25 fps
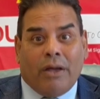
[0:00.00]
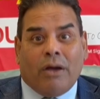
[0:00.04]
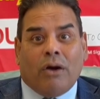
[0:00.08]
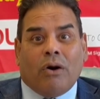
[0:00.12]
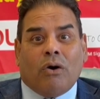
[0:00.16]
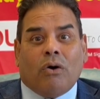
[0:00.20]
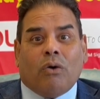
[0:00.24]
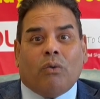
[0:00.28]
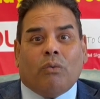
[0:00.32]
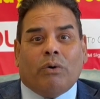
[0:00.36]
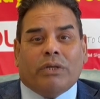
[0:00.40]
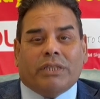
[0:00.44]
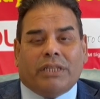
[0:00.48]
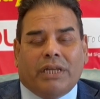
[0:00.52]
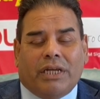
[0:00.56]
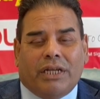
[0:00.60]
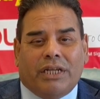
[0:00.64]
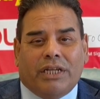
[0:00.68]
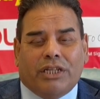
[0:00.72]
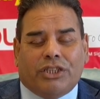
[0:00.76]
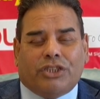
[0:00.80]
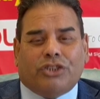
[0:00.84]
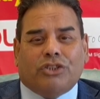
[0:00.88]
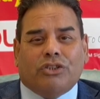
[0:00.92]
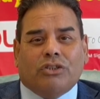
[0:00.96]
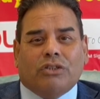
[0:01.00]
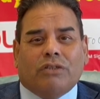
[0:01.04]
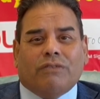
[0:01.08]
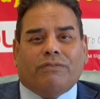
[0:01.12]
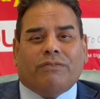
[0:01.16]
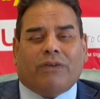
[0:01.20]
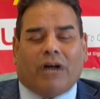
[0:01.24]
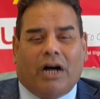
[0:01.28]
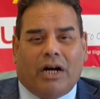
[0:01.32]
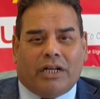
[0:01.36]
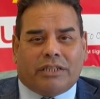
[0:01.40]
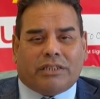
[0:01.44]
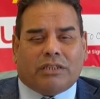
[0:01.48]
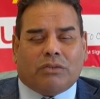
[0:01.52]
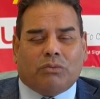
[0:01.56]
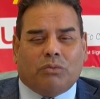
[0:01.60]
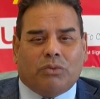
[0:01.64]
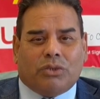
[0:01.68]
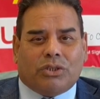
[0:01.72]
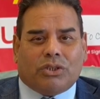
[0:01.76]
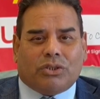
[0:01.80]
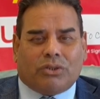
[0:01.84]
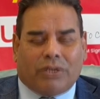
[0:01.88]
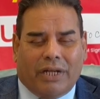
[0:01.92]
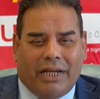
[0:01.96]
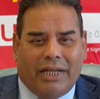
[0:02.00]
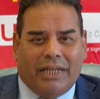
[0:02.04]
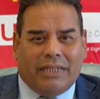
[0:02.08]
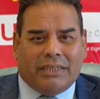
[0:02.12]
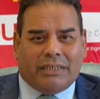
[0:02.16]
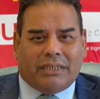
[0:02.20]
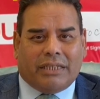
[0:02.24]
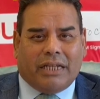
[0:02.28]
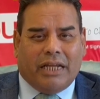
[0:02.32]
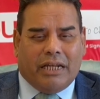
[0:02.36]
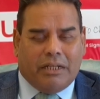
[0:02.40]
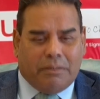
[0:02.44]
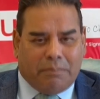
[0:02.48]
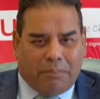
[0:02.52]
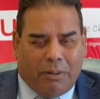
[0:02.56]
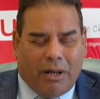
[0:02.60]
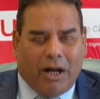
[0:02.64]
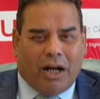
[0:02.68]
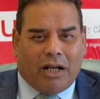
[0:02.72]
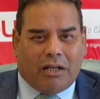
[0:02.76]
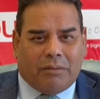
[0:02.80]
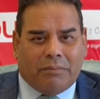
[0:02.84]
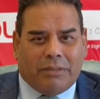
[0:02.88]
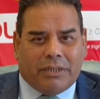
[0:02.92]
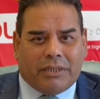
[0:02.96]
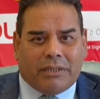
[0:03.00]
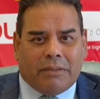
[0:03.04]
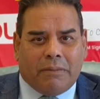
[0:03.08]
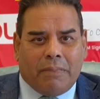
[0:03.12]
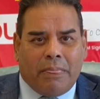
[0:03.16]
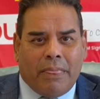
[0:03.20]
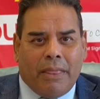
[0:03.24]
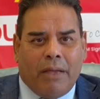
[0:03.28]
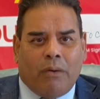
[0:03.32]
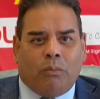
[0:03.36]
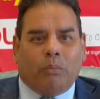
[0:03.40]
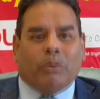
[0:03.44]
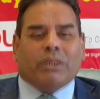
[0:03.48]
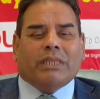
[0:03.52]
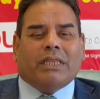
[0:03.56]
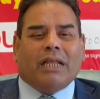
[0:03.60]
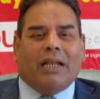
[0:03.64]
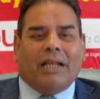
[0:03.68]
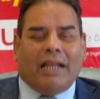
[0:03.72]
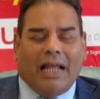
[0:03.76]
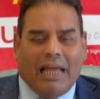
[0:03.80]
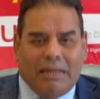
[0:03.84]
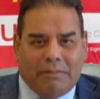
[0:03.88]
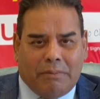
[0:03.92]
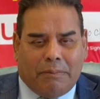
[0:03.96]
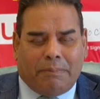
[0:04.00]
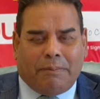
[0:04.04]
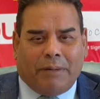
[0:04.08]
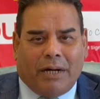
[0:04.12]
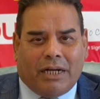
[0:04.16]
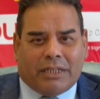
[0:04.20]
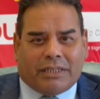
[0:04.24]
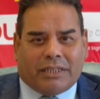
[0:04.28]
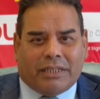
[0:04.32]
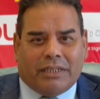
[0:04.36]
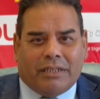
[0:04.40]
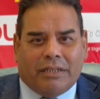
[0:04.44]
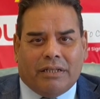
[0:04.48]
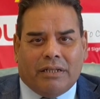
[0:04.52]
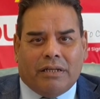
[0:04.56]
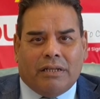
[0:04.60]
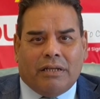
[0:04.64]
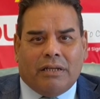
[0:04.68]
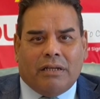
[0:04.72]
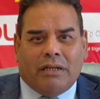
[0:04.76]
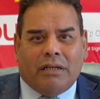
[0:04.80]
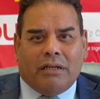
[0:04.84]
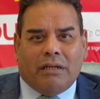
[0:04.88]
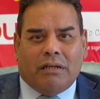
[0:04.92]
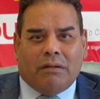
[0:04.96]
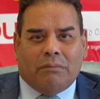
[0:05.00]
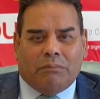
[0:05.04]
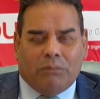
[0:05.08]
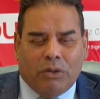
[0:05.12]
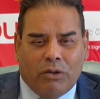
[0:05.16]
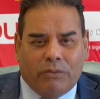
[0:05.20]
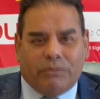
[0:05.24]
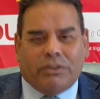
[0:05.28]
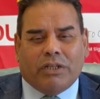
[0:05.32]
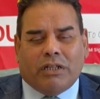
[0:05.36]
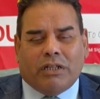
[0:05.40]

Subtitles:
when the issue of Gaza was raised in Parliament, when the Labour Party moved an